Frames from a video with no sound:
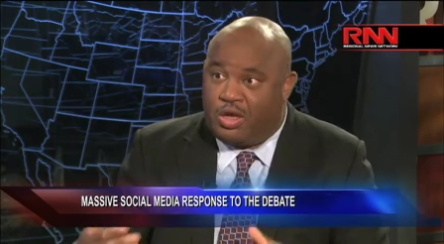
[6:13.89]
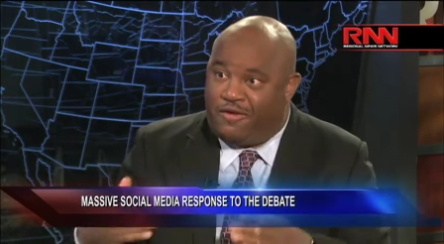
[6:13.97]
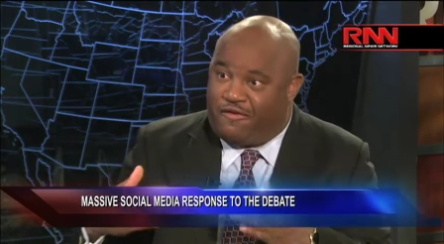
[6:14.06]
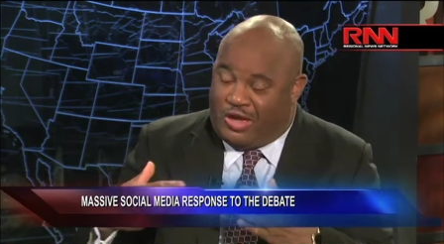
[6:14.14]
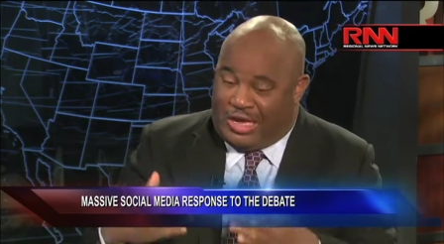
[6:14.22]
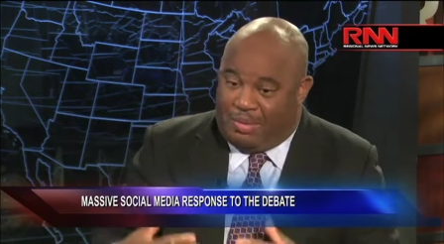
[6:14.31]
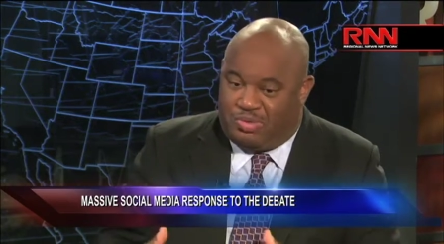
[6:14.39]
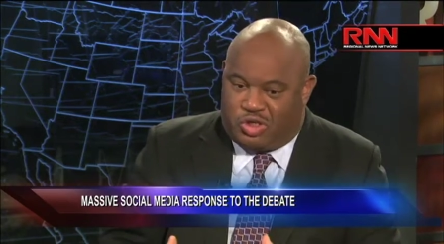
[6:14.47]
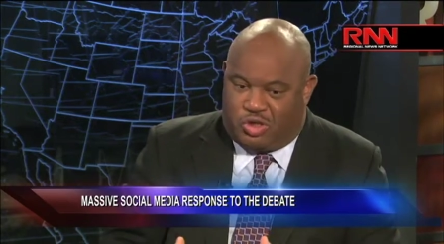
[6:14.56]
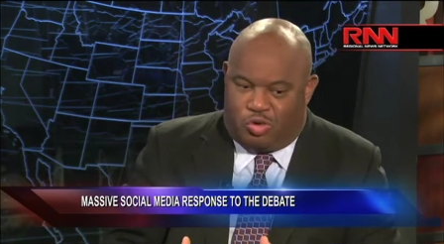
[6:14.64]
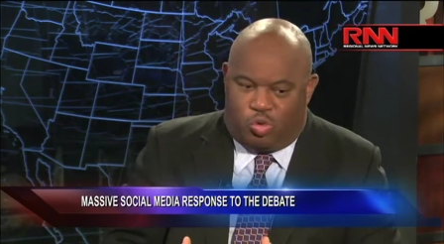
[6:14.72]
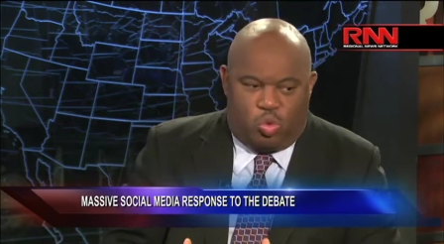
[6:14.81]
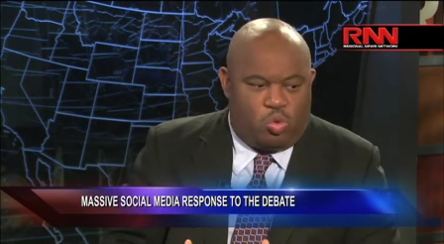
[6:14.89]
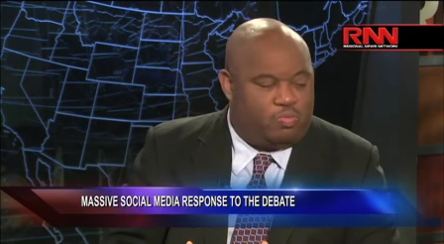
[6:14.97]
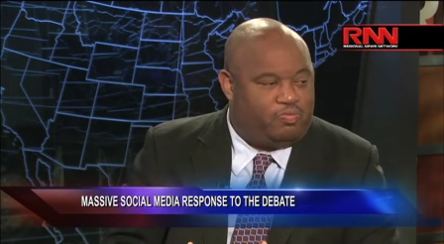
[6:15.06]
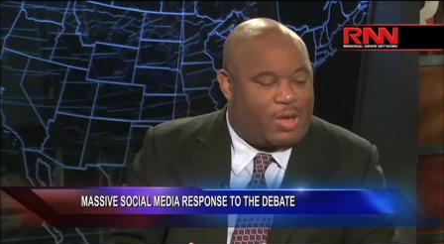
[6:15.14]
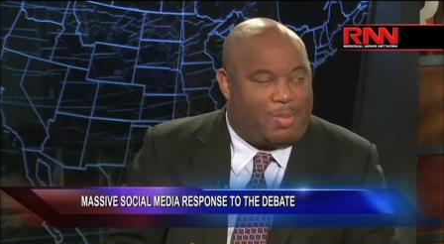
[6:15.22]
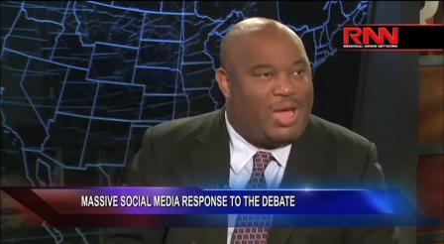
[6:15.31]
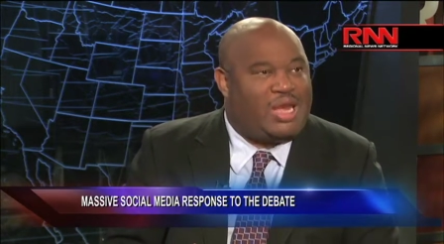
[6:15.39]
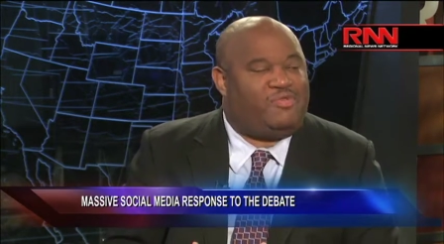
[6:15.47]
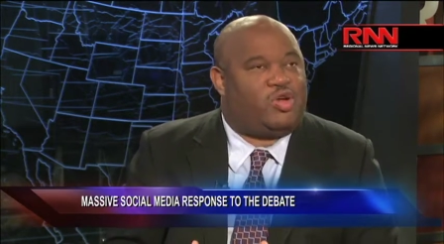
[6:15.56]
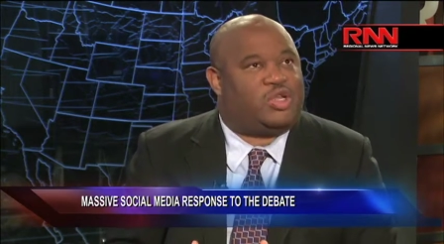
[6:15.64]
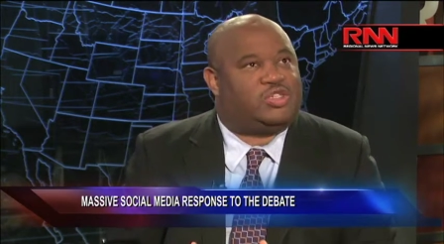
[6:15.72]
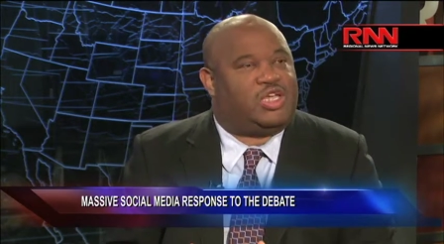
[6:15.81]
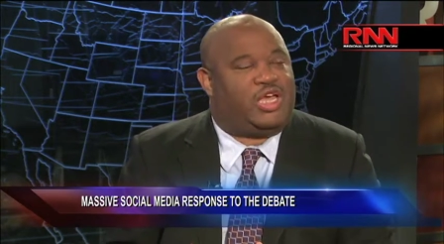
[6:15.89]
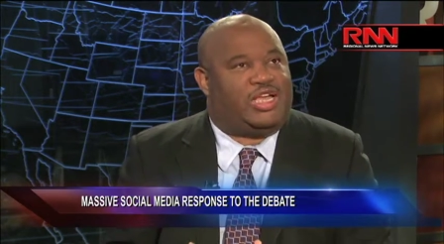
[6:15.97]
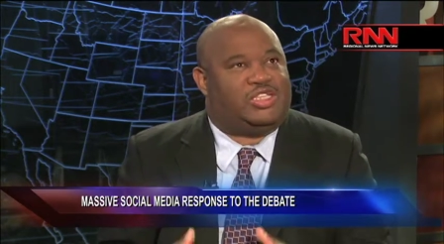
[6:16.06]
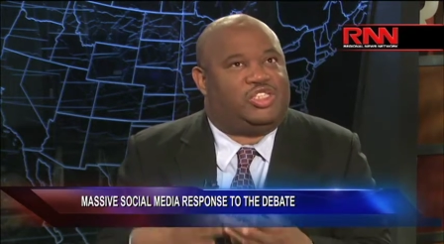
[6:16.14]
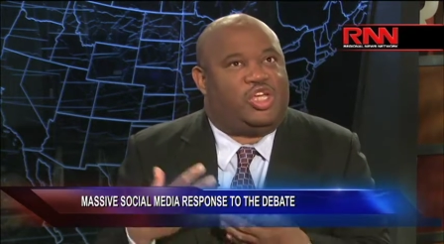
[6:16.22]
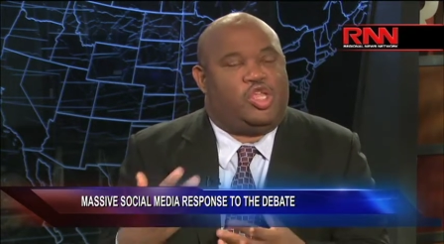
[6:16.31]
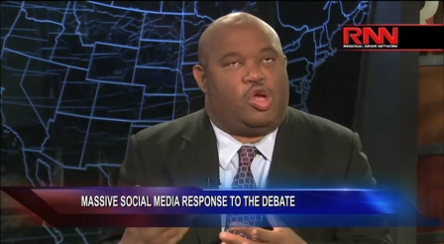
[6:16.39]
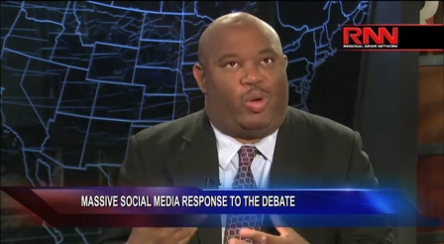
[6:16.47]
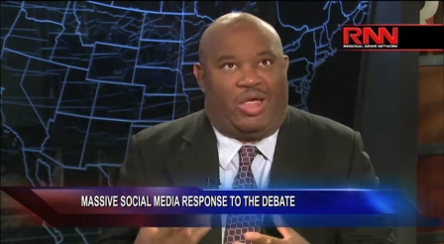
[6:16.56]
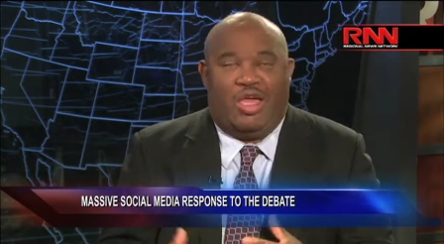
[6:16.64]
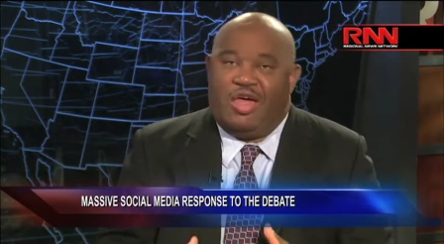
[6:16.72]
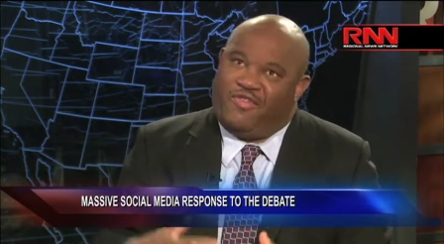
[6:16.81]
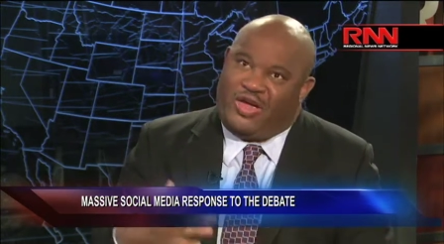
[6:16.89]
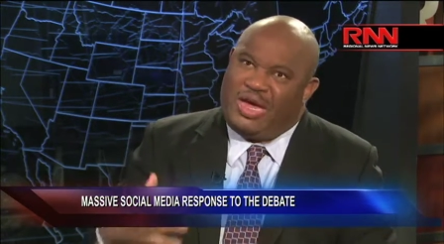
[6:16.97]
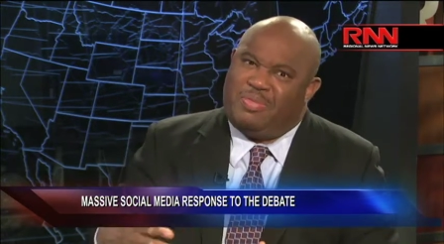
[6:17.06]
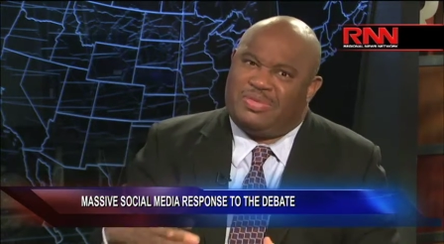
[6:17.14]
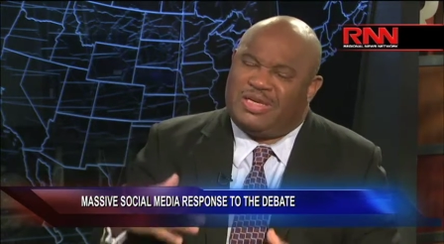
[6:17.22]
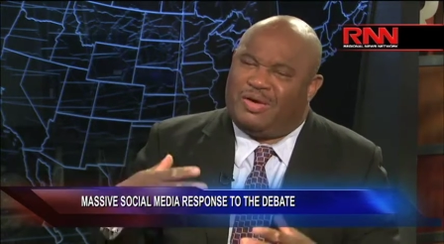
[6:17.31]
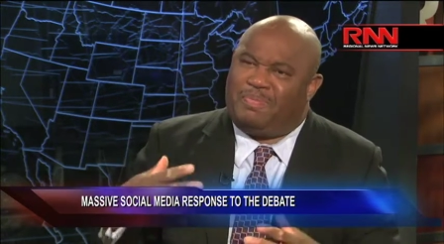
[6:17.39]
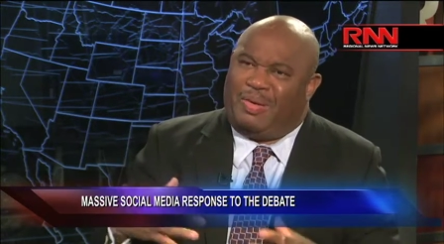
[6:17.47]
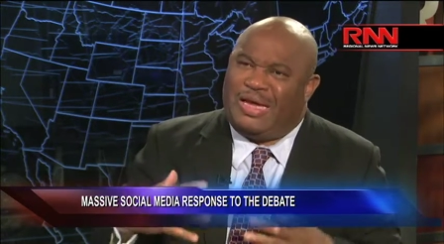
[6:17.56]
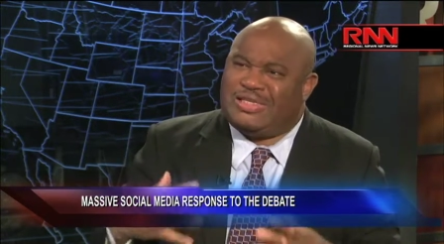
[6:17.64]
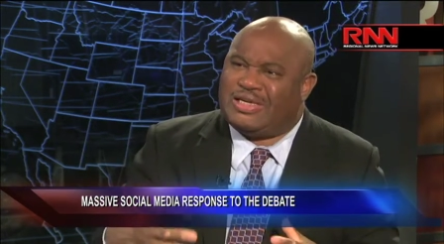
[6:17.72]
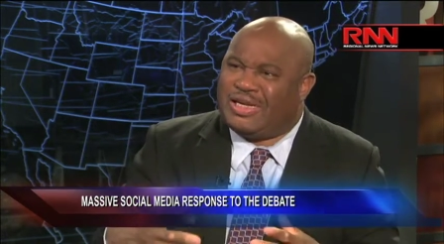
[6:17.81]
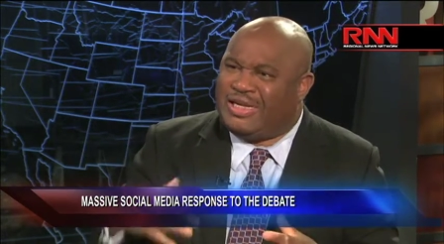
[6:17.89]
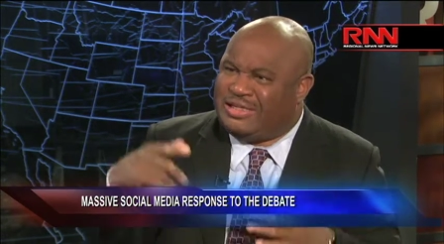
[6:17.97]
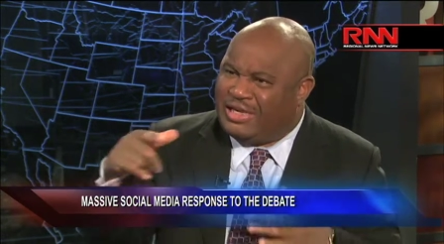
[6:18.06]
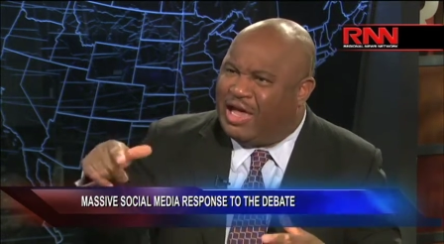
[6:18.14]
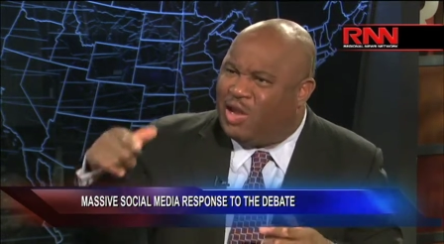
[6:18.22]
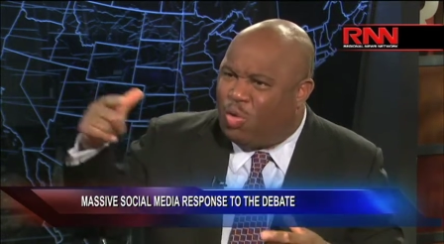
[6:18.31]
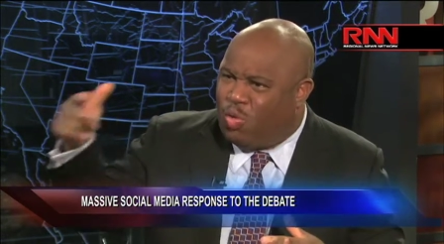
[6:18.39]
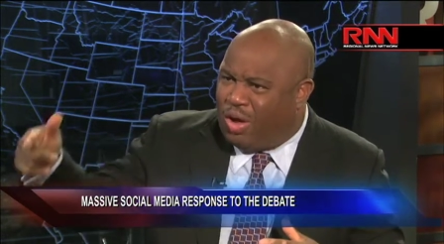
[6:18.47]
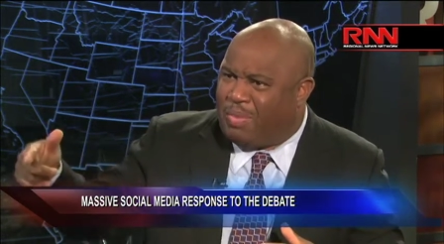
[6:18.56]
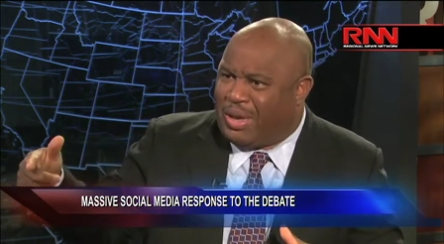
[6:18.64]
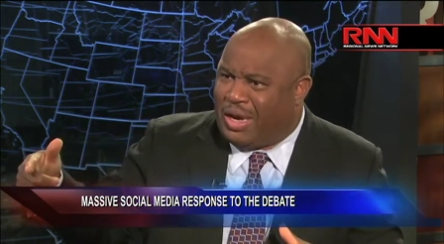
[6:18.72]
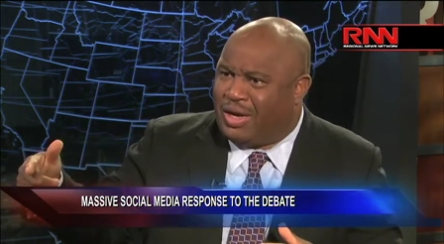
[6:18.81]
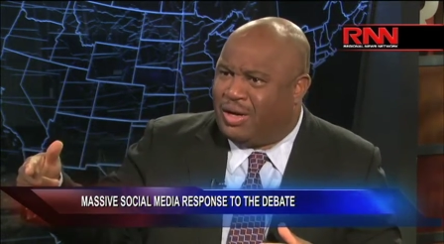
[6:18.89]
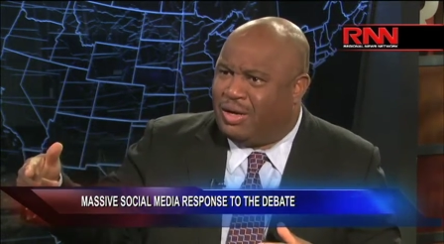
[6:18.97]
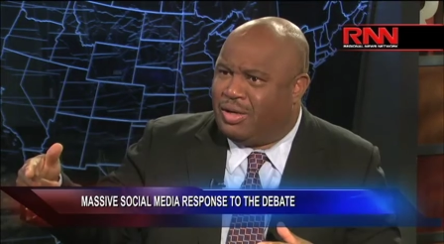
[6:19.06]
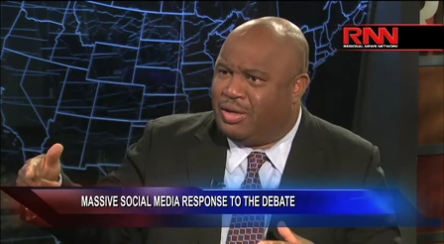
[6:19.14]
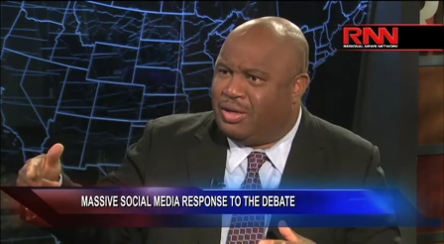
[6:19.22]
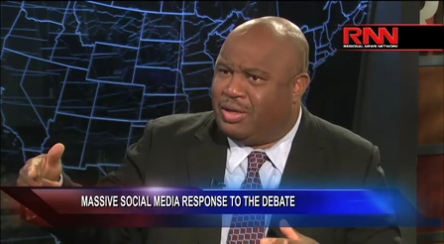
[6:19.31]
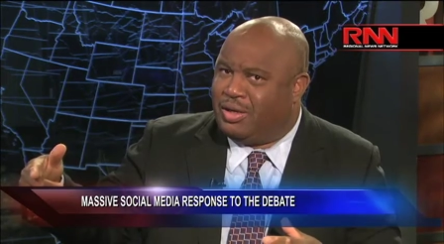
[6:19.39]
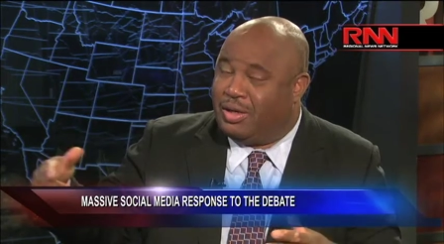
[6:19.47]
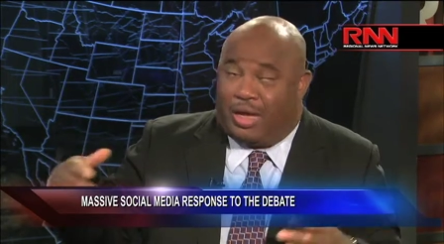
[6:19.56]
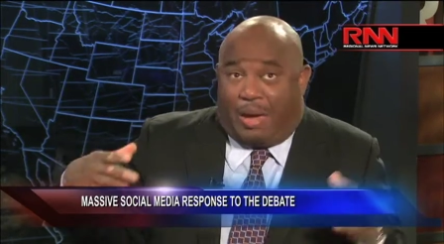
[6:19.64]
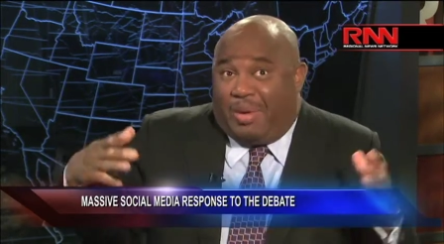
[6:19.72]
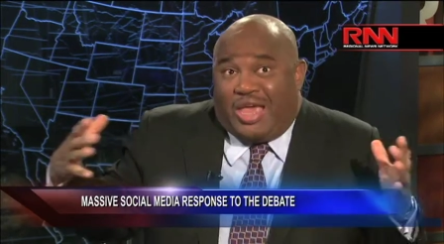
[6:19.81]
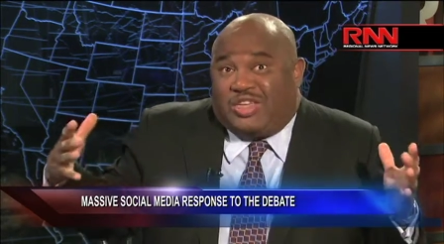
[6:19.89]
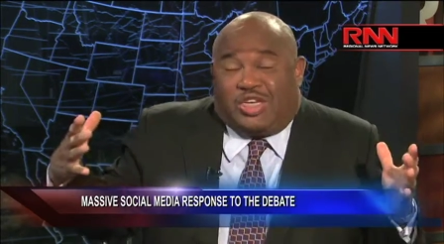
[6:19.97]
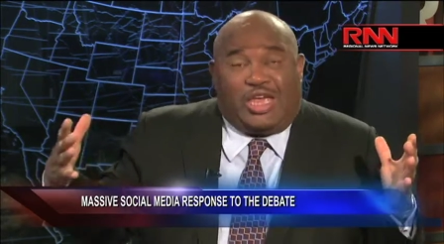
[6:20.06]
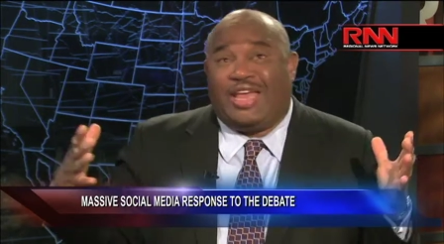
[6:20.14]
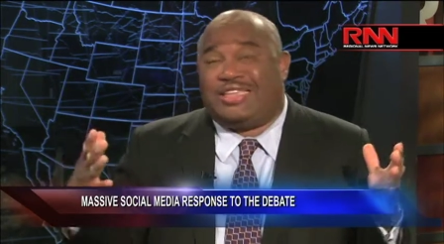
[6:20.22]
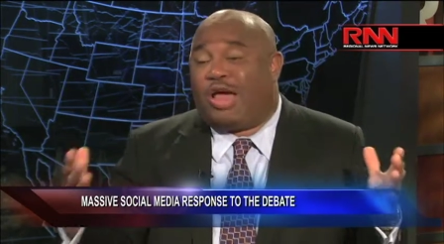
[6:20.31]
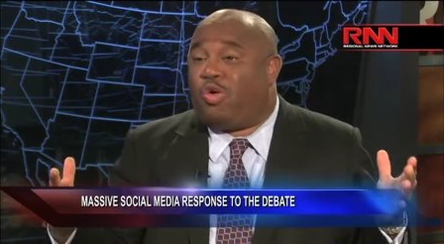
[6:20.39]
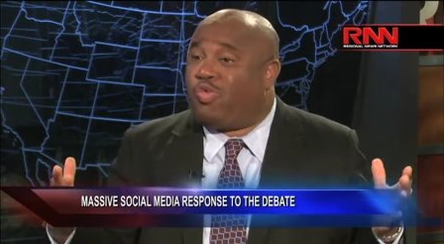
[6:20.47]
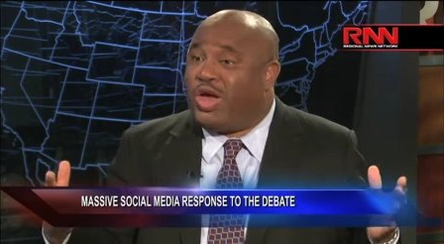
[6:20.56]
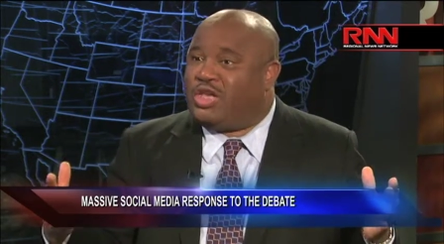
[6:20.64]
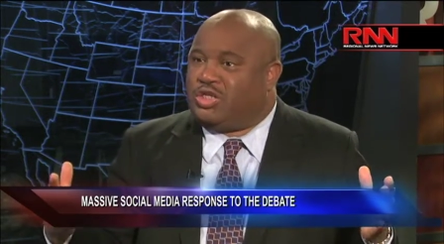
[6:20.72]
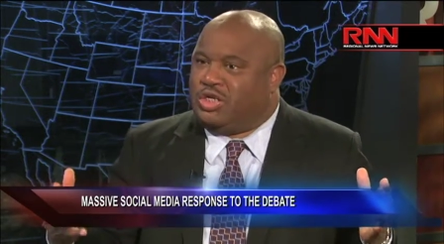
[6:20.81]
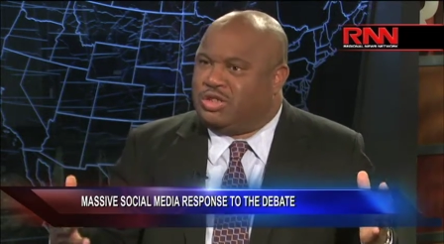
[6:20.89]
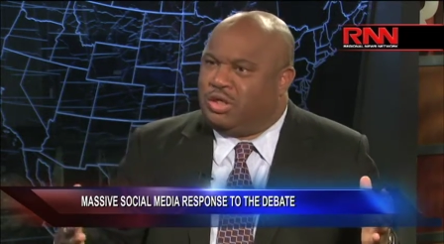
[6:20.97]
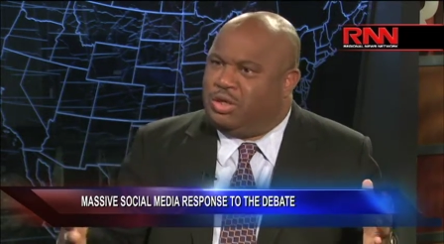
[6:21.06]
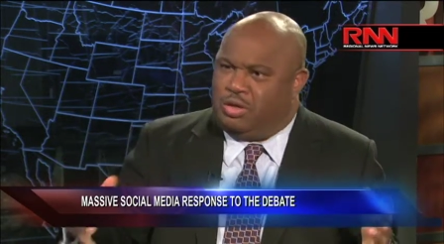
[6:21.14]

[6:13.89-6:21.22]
for him to, I'm not even going to say insinuate, for him to basically tell a woman I mean, it's, it's outrageous.